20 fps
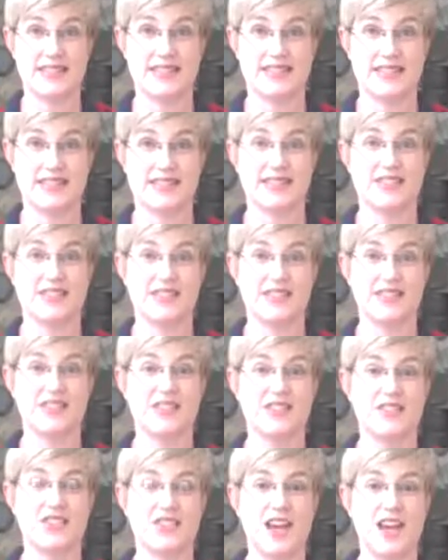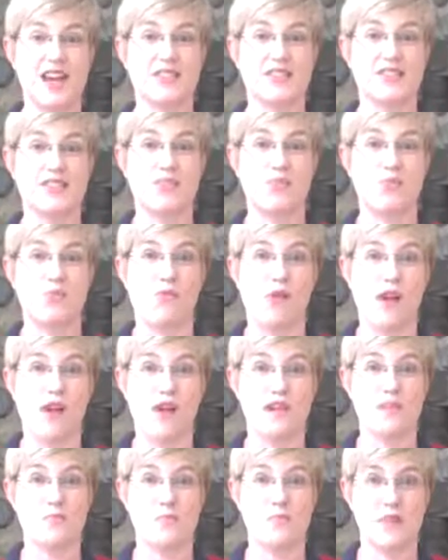and this is the challenge,
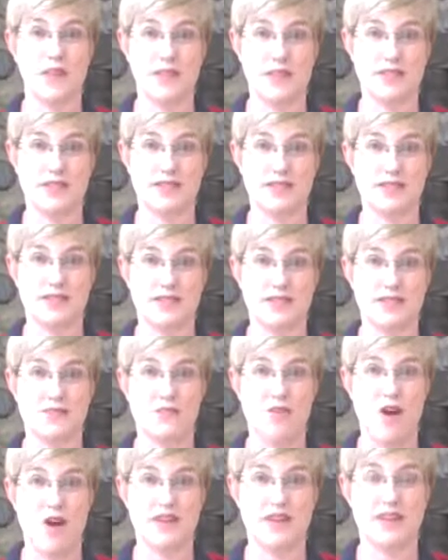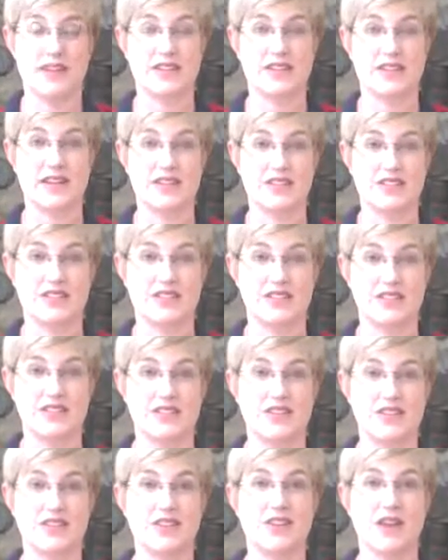1 minute of walking
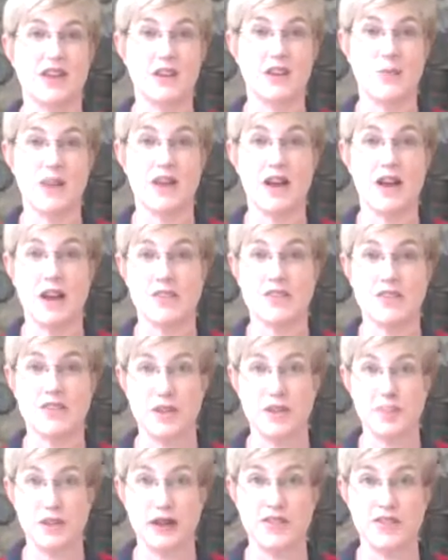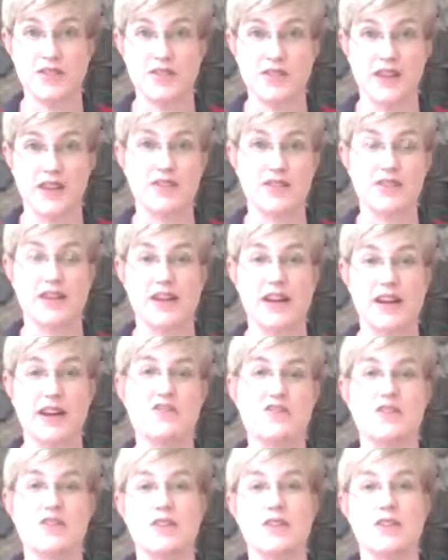lunges, you're going to be huffing and puffing. I don't care
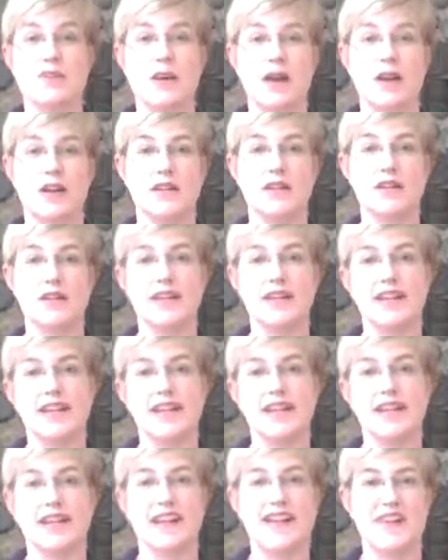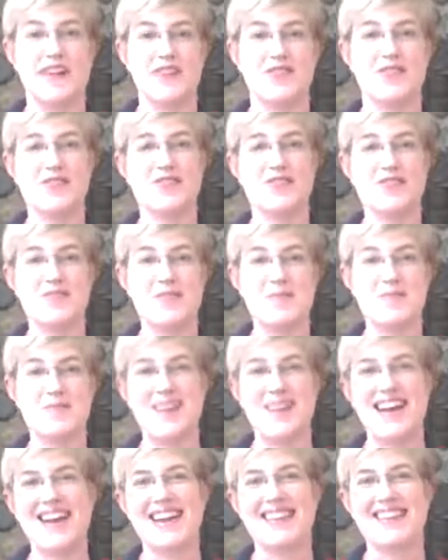how fit you are, if you do them
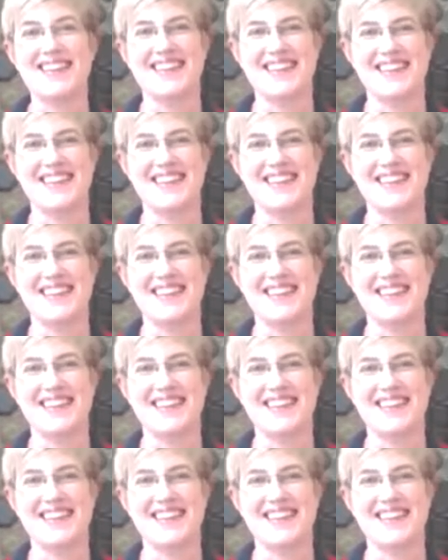right.